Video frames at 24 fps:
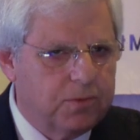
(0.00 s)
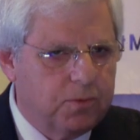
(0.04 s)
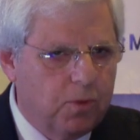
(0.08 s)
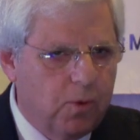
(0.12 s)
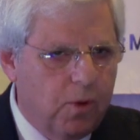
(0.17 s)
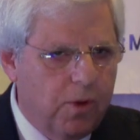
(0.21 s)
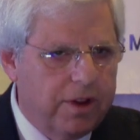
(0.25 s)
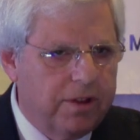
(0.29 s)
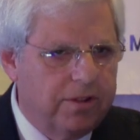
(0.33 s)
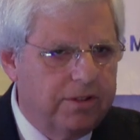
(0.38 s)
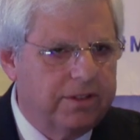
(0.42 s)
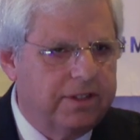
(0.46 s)

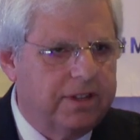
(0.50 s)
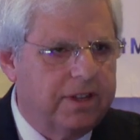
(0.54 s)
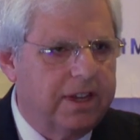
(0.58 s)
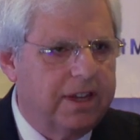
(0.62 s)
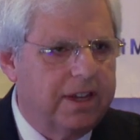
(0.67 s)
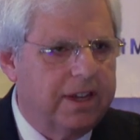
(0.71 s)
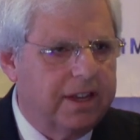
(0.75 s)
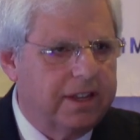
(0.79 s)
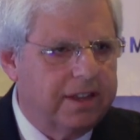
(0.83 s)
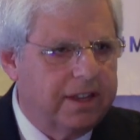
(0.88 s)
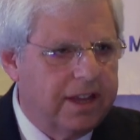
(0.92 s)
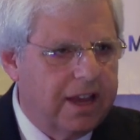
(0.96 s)

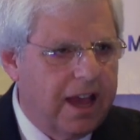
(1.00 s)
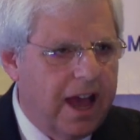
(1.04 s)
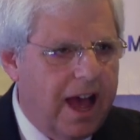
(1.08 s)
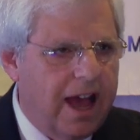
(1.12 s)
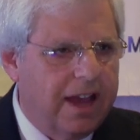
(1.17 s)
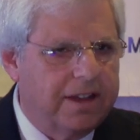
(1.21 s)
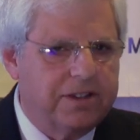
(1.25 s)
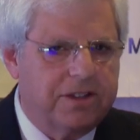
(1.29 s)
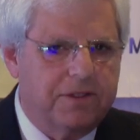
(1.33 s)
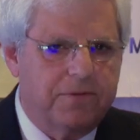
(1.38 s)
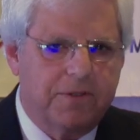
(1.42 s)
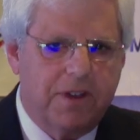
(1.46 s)
royalty in the
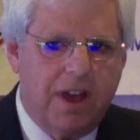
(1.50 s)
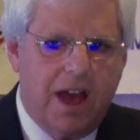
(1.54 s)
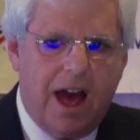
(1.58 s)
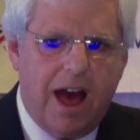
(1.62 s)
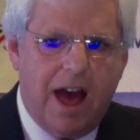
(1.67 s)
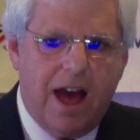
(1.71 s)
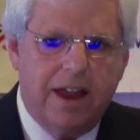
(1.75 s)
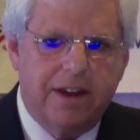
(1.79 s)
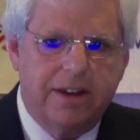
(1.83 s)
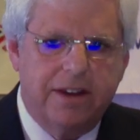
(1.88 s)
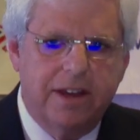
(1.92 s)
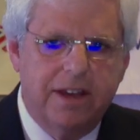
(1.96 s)
eyes of
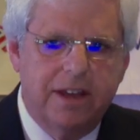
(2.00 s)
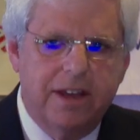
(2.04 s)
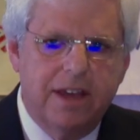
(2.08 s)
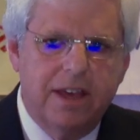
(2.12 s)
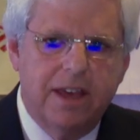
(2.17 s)
God,